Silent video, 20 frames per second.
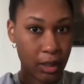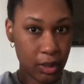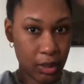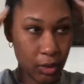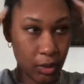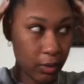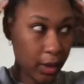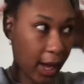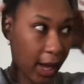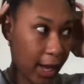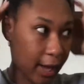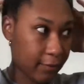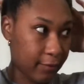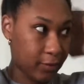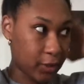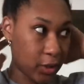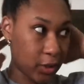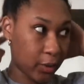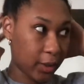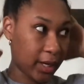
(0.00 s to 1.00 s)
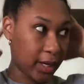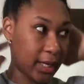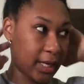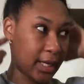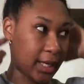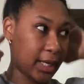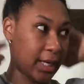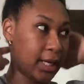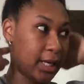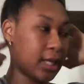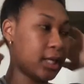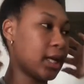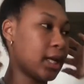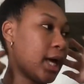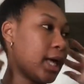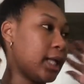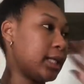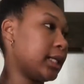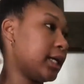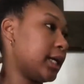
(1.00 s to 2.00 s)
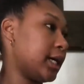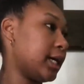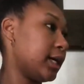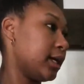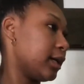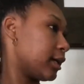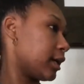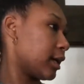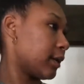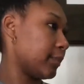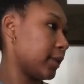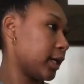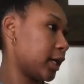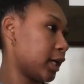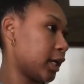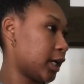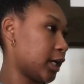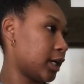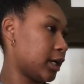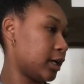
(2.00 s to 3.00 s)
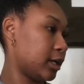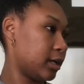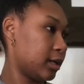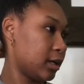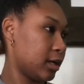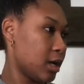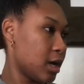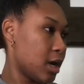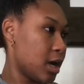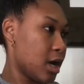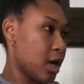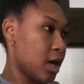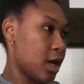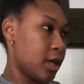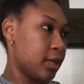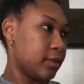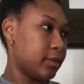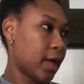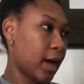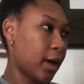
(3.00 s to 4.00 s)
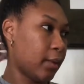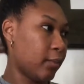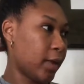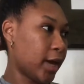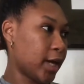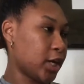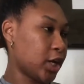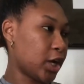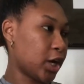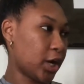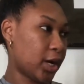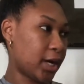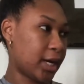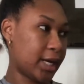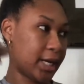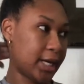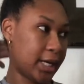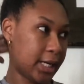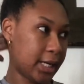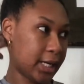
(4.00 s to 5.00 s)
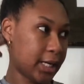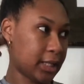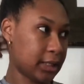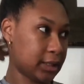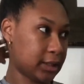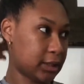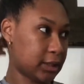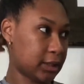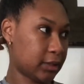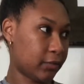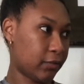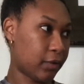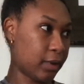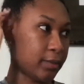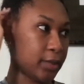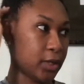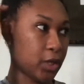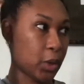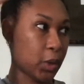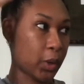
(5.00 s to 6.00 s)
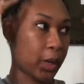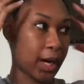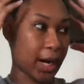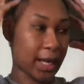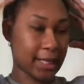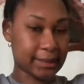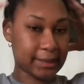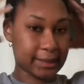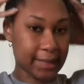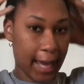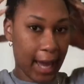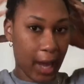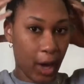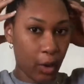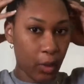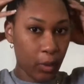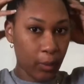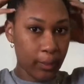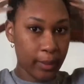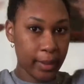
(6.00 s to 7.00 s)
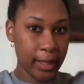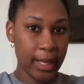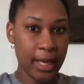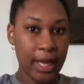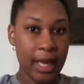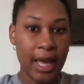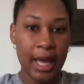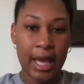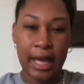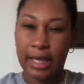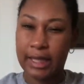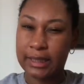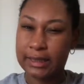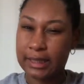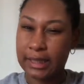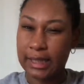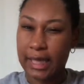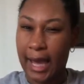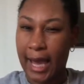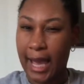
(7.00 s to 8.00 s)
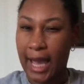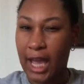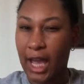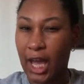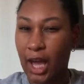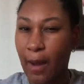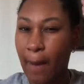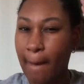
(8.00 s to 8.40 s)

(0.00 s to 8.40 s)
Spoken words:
you have your heat. Nala, come here. That way your heat from your scalp is like